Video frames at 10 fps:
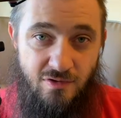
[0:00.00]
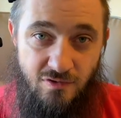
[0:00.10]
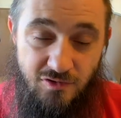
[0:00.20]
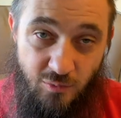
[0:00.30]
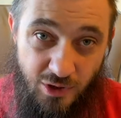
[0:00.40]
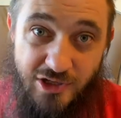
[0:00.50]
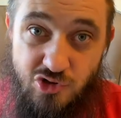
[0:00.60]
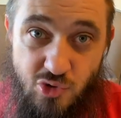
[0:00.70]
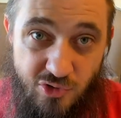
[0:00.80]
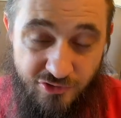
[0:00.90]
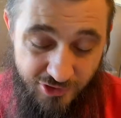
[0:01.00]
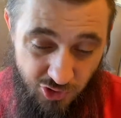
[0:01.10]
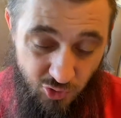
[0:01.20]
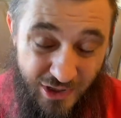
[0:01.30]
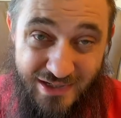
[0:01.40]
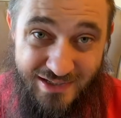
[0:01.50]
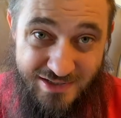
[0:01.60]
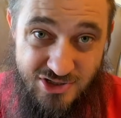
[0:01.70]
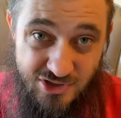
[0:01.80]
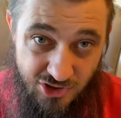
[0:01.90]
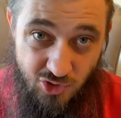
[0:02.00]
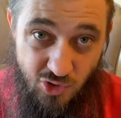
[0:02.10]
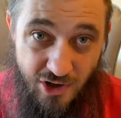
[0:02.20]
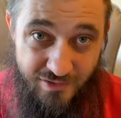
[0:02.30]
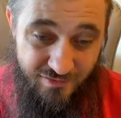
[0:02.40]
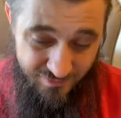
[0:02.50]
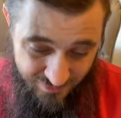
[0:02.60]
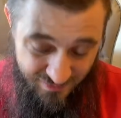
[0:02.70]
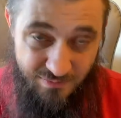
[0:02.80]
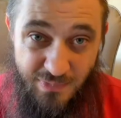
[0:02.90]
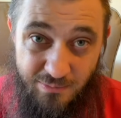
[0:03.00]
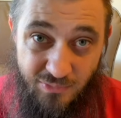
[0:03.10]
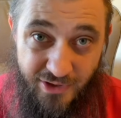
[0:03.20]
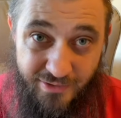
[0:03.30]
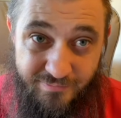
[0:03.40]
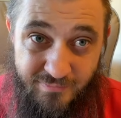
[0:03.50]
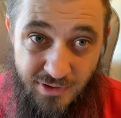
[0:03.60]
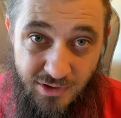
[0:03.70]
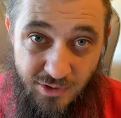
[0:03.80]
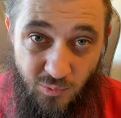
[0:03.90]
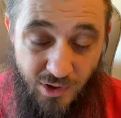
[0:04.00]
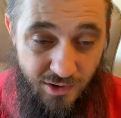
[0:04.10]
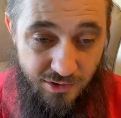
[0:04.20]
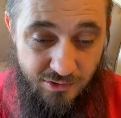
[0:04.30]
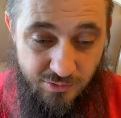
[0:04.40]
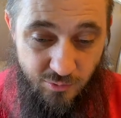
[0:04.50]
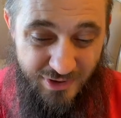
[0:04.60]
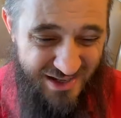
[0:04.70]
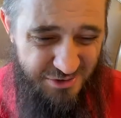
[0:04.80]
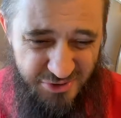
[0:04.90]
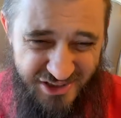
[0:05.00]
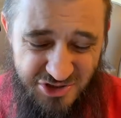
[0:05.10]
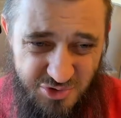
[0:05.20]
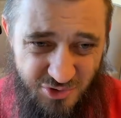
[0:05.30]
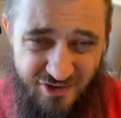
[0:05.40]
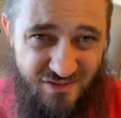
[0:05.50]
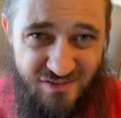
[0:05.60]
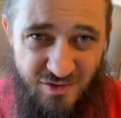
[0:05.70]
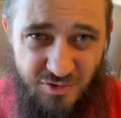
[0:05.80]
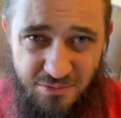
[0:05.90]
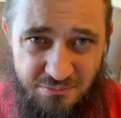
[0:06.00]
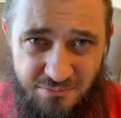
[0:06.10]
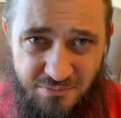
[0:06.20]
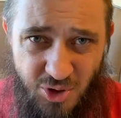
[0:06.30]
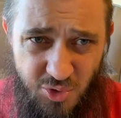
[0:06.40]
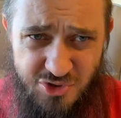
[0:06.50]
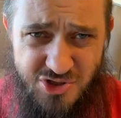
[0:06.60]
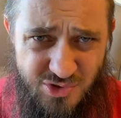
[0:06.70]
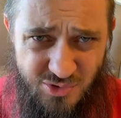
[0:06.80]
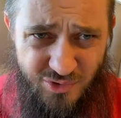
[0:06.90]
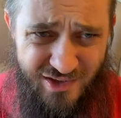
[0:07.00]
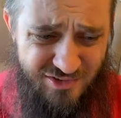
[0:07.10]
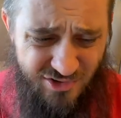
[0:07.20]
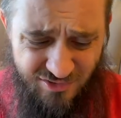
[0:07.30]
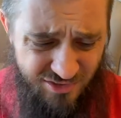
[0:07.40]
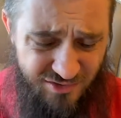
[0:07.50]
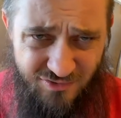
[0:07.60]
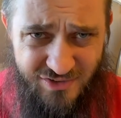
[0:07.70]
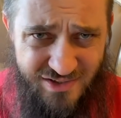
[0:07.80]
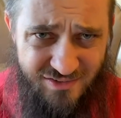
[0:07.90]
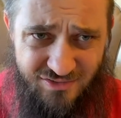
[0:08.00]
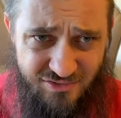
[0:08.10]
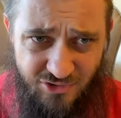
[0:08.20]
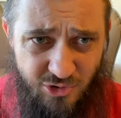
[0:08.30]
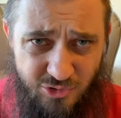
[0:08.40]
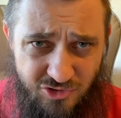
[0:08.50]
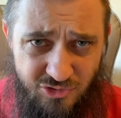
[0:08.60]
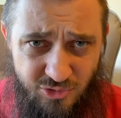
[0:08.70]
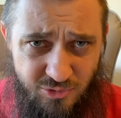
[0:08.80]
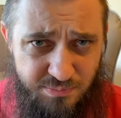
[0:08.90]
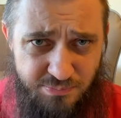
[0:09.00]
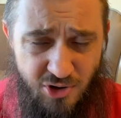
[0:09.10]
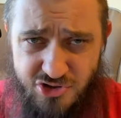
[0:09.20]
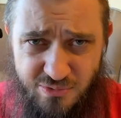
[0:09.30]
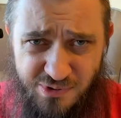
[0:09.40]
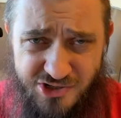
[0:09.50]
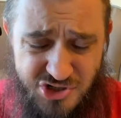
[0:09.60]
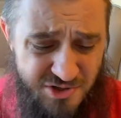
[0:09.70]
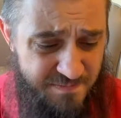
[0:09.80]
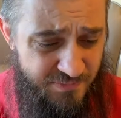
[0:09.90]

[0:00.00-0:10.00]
So what controls the gradient across this membrane? Well, we can't really control the serum O2. That's just the venous O2 partial pressure.